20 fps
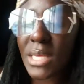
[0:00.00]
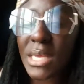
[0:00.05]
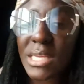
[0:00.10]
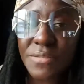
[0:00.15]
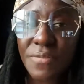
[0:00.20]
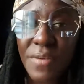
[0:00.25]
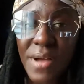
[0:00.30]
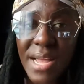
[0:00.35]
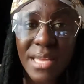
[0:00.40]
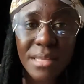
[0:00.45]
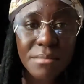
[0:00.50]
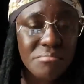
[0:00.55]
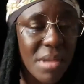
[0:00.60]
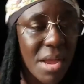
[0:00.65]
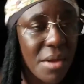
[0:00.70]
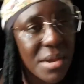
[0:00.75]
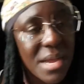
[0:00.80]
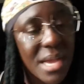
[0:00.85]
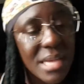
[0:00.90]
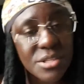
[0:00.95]
it's fine,
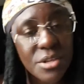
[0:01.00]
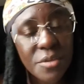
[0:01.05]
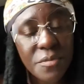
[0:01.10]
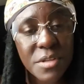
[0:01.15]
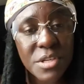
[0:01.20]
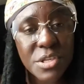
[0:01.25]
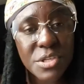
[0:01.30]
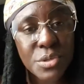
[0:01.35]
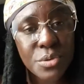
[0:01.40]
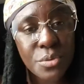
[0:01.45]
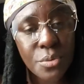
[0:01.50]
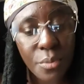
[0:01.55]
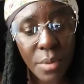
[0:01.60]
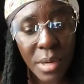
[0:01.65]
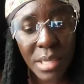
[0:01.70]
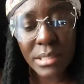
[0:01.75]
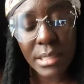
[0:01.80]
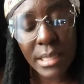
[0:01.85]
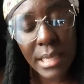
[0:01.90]
Erica is not feeling too great,